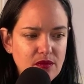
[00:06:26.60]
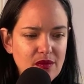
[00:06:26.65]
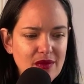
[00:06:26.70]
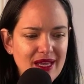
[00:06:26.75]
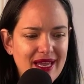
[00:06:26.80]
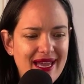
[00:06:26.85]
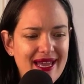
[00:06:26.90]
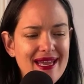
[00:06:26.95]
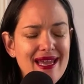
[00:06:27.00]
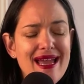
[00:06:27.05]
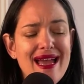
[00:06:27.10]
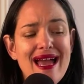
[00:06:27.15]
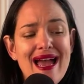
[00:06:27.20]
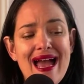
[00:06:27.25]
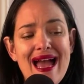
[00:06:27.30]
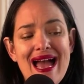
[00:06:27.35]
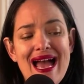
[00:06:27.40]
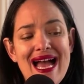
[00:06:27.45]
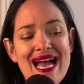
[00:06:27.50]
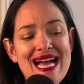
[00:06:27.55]
Okay?
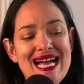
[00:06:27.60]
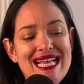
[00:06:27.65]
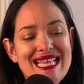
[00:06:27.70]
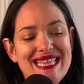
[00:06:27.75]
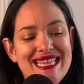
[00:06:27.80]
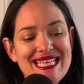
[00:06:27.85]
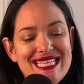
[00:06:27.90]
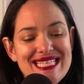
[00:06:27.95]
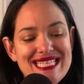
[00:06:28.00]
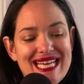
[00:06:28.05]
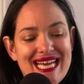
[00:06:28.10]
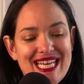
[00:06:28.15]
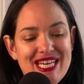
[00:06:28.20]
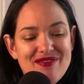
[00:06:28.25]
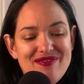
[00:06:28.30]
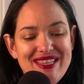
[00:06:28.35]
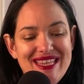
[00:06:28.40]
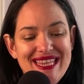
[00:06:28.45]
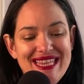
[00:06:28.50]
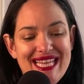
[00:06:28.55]
This kind
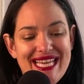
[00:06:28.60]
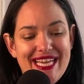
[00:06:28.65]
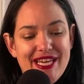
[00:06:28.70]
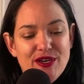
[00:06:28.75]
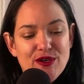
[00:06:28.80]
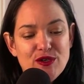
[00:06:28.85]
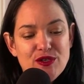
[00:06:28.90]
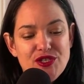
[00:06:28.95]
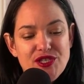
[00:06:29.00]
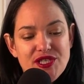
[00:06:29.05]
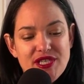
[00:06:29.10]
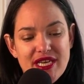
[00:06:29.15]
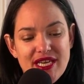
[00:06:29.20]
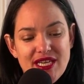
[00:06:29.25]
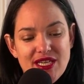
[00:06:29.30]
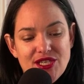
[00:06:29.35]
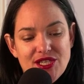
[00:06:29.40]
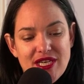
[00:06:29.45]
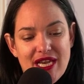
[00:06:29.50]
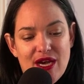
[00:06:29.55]
of later
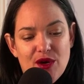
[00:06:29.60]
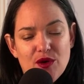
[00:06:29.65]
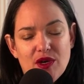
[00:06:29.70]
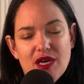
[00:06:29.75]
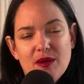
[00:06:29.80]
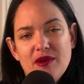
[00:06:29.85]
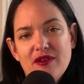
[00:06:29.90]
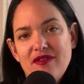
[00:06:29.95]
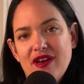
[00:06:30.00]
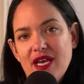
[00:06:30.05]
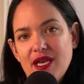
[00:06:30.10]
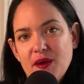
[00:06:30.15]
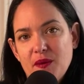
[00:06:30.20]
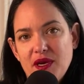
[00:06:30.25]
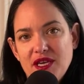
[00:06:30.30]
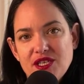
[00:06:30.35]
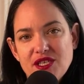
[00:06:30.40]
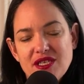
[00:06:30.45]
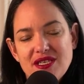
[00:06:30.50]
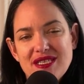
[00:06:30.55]
stage outcome
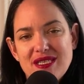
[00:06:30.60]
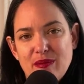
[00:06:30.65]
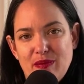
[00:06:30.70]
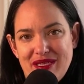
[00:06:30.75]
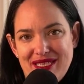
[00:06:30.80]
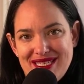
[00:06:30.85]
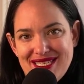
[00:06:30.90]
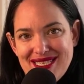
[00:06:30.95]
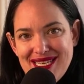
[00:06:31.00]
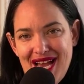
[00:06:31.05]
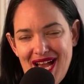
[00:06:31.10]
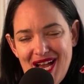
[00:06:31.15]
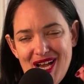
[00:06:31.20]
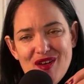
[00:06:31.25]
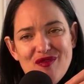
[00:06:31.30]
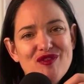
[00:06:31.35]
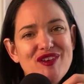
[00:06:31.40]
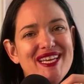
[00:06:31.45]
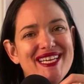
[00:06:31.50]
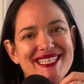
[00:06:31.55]
evaluation is a bit
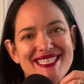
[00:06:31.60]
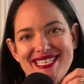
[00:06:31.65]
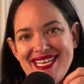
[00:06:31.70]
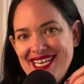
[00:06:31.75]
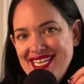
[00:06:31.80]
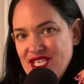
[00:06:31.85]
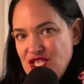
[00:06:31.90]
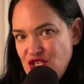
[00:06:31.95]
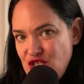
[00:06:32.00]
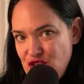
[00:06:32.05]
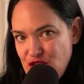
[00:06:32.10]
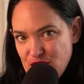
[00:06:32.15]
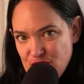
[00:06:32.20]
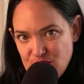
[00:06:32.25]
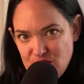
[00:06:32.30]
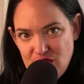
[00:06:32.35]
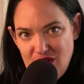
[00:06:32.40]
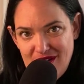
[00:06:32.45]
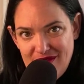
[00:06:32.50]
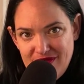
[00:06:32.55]
tough. It takes
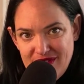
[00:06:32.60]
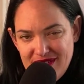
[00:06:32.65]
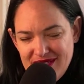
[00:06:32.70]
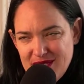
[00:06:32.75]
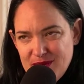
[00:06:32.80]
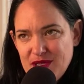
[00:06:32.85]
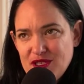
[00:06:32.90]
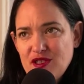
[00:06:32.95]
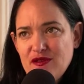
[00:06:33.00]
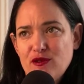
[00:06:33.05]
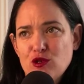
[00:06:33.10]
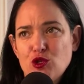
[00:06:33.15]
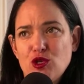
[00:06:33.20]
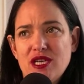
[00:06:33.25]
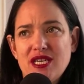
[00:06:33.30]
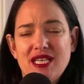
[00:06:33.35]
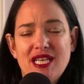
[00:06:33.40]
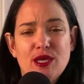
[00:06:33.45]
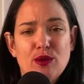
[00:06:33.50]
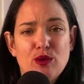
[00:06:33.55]
years often, especially if you're
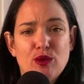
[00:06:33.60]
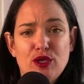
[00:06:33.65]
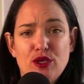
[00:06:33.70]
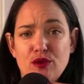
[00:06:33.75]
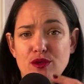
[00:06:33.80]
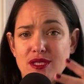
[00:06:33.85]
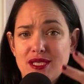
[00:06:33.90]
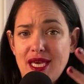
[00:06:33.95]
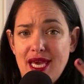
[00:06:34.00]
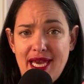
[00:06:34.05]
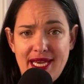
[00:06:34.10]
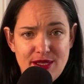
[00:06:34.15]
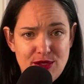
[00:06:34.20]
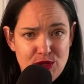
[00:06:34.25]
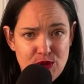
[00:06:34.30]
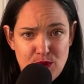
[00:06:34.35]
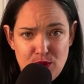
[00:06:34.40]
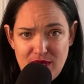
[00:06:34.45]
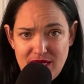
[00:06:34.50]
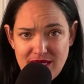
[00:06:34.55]
trying to like reduce
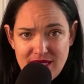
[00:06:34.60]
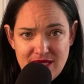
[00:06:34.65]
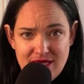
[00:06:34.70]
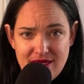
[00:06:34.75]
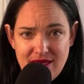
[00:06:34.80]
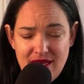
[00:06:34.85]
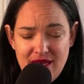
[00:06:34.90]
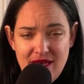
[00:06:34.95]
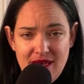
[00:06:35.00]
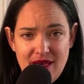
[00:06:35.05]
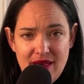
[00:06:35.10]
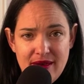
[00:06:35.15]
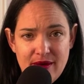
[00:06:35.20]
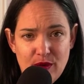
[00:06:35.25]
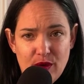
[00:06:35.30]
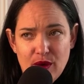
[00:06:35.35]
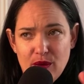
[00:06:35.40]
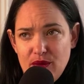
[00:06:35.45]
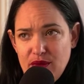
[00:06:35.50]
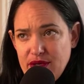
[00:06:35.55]
cancer rates
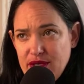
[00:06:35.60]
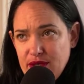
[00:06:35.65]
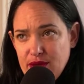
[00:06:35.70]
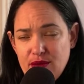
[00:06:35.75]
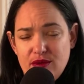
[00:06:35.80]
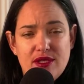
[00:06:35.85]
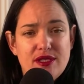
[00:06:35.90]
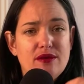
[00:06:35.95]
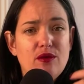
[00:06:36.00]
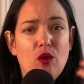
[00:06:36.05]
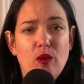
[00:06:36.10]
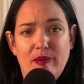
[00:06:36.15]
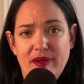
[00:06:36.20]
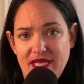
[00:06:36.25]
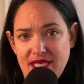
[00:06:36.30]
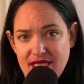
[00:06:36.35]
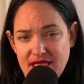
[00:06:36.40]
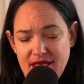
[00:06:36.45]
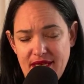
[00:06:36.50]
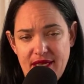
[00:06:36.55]
or reduce
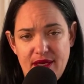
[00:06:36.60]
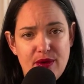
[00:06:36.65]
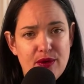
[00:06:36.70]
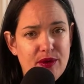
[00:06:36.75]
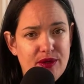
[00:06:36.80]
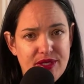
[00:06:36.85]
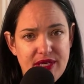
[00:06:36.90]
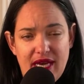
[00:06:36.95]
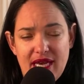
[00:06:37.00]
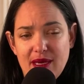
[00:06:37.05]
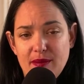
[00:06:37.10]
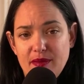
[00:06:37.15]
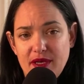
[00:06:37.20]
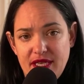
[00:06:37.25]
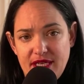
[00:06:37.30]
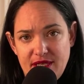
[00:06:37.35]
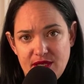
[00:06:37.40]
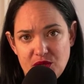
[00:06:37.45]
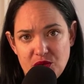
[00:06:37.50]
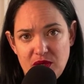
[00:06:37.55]
obesity or
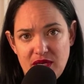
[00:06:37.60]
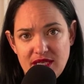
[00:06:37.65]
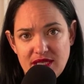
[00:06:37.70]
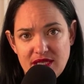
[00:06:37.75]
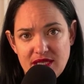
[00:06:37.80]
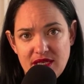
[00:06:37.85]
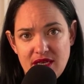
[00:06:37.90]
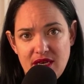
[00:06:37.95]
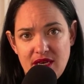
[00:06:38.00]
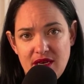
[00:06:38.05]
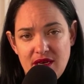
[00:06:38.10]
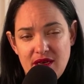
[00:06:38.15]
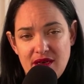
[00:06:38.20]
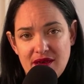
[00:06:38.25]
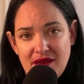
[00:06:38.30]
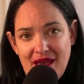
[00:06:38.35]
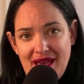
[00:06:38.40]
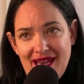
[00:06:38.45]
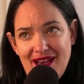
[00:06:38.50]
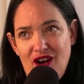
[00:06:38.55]
diabetes rates.
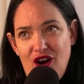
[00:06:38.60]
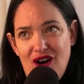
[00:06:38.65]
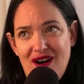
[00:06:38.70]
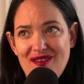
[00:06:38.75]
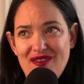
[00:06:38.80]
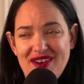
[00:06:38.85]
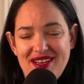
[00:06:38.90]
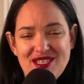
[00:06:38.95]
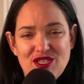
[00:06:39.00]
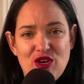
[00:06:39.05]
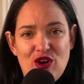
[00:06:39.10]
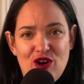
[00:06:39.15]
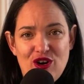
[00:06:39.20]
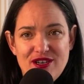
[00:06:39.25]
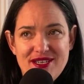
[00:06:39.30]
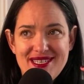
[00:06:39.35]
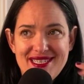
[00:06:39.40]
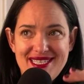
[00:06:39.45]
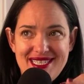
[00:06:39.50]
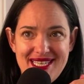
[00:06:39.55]
Okay? Often it's hard
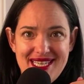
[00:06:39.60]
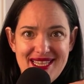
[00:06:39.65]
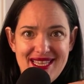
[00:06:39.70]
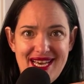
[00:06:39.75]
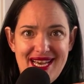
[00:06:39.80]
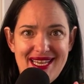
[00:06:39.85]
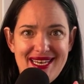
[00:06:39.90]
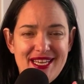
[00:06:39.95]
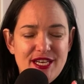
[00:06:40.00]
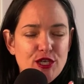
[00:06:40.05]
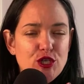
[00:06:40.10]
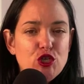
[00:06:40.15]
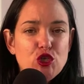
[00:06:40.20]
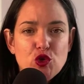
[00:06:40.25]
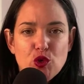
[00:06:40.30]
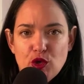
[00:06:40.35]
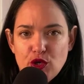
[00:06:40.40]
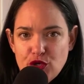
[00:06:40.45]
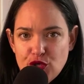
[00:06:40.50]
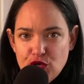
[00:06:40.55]
to see that in a
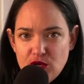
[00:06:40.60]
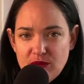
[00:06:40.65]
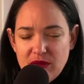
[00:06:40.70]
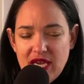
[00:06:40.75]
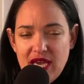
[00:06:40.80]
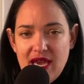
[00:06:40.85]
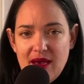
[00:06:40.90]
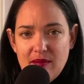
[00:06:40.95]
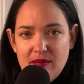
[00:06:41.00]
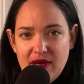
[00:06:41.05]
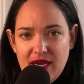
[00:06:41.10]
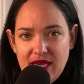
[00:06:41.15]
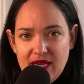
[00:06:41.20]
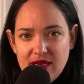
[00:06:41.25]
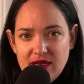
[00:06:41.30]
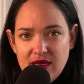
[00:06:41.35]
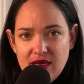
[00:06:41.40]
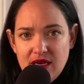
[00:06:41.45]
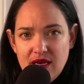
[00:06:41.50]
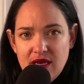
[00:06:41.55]
short-term
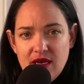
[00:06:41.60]
campaign.